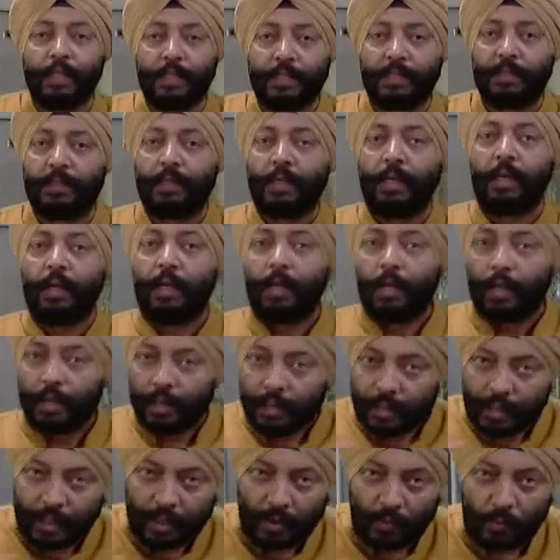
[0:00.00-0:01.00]
this.
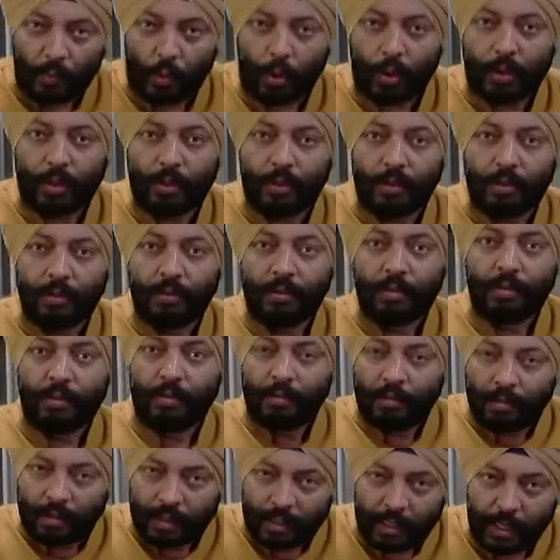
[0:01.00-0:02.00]
Little water,
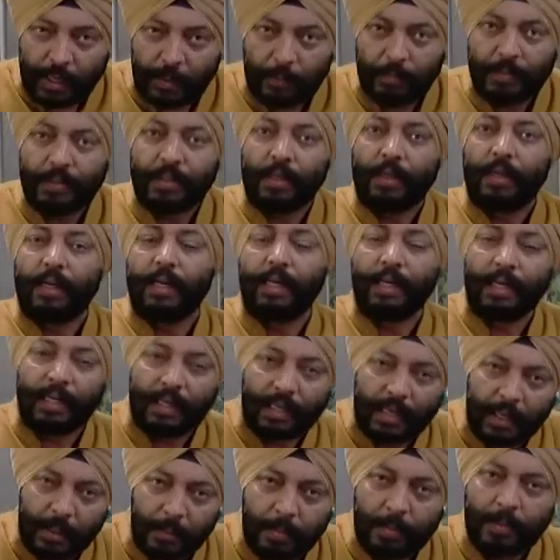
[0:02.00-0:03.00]
keep stirring,
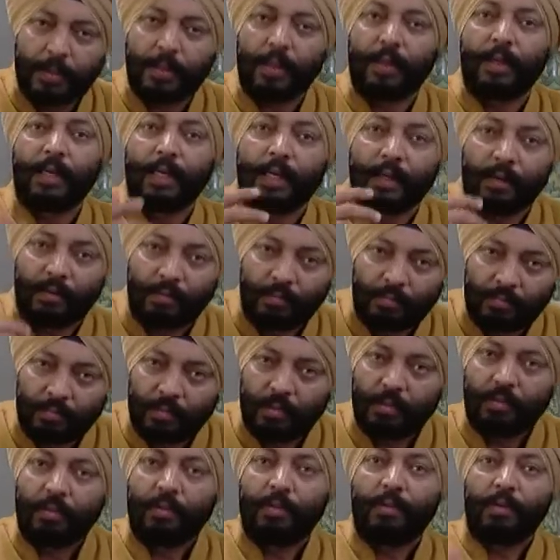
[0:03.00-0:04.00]
keep stirring.
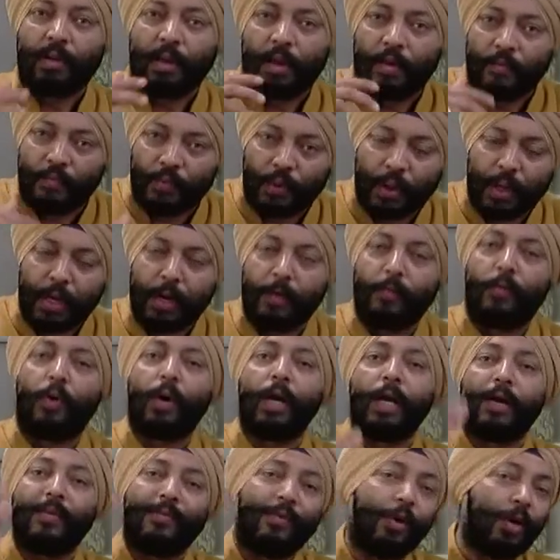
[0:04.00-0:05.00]
If you can
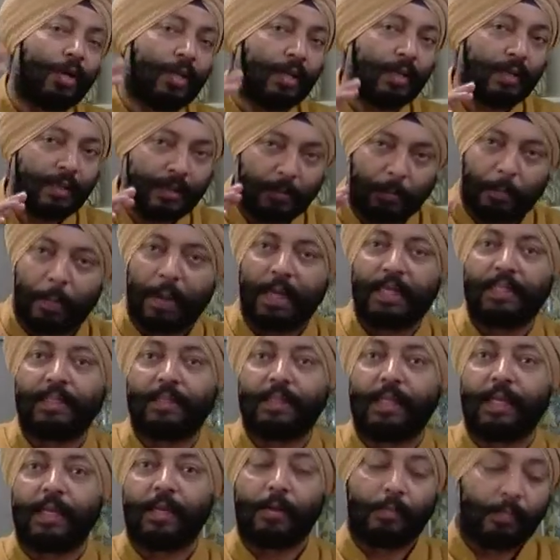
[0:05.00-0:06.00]
avoid water, the best
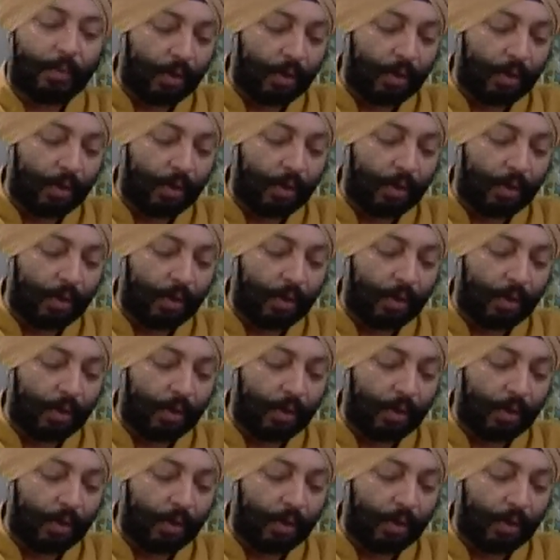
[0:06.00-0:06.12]
thing